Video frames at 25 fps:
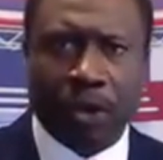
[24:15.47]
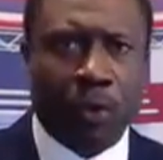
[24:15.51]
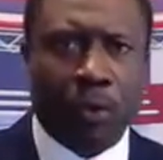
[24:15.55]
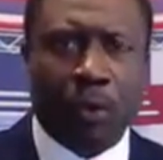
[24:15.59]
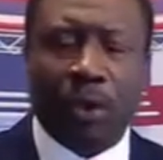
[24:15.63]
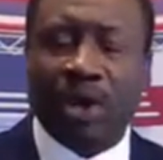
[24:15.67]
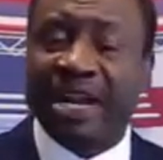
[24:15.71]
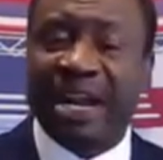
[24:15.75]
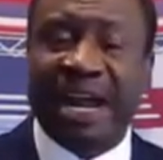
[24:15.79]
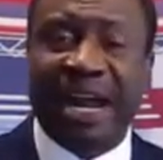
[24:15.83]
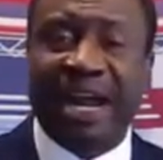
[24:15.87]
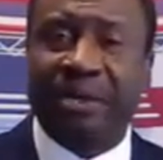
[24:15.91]

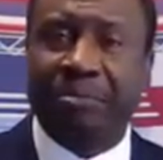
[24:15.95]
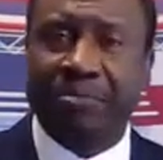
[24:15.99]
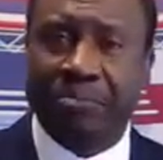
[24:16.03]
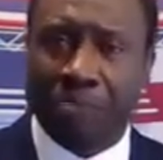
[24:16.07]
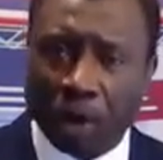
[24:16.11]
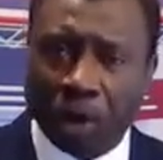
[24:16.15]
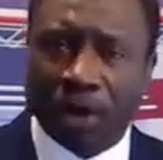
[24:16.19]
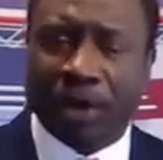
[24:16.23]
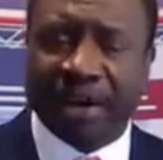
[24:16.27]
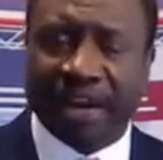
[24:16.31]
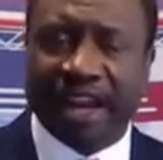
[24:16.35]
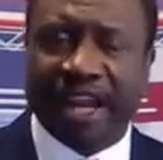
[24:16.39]
Without
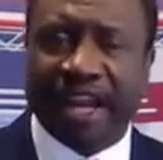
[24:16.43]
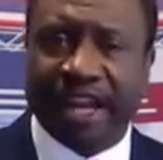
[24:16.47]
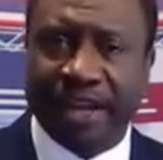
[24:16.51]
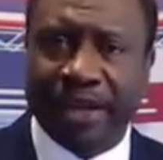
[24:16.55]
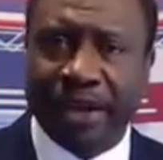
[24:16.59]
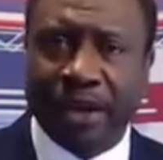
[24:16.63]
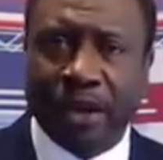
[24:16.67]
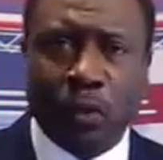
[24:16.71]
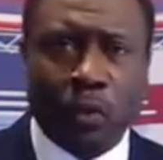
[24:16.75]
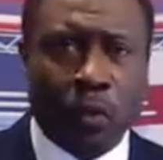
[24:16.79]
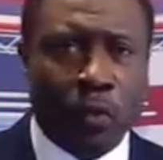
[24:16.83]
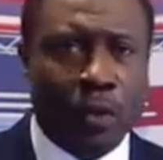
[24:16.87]
money,
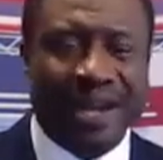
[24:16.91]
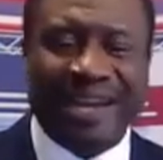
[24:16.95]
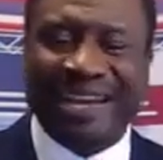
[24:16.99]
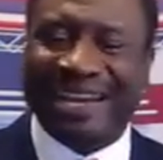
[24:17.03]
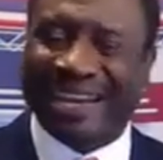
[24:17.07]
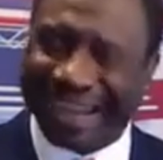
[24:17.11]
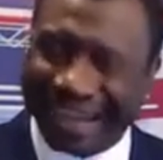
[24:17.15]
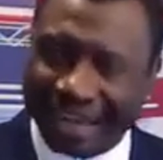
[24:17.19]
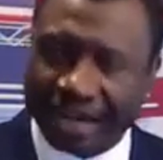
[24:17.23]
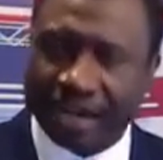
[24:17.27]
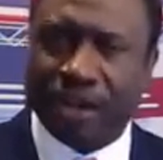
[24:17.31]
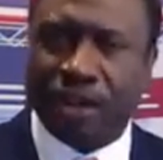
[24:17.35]
we
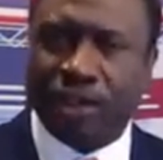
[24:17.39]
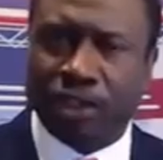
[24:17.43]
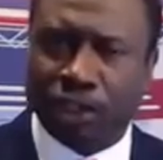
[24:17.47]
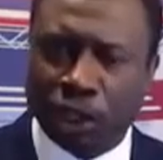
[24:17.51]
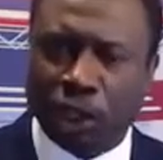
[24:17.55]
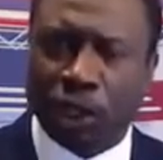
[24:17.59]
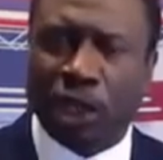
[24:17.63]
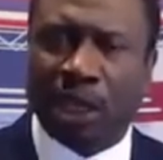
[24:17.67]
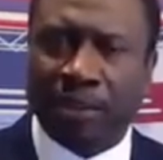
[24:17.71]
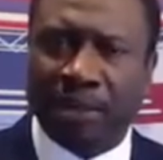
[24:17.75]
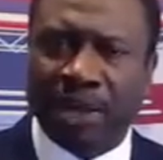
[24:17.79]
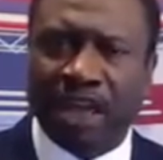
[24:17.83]
cannot
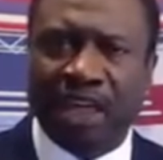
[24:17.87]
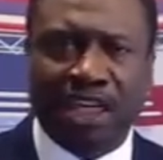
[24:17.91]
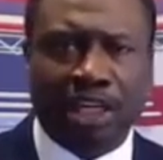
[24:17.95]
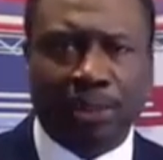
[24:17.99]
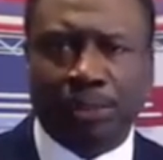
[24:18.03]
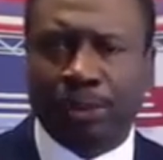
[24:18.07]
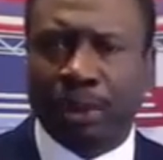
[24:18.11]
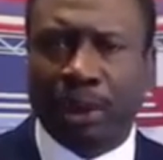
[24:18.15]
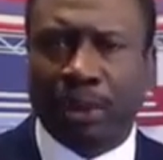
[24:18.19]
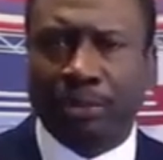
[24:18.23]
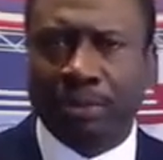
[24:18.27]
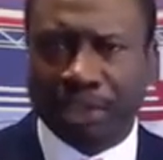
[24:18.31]
talk about
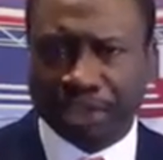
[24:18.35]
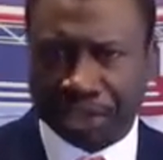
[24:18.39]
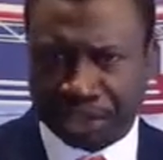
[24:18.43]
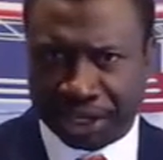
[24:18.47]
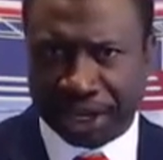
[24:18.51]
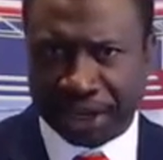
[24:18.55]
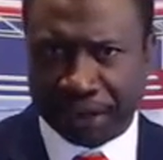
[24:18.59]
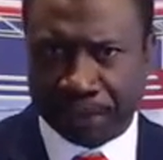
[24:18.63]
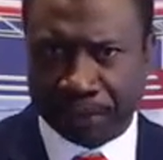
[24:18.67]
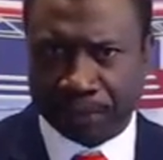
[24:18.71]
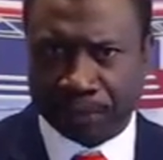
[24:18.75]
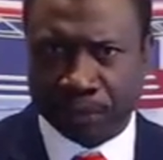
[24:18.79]

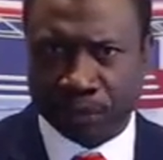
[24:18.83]
diplomacy.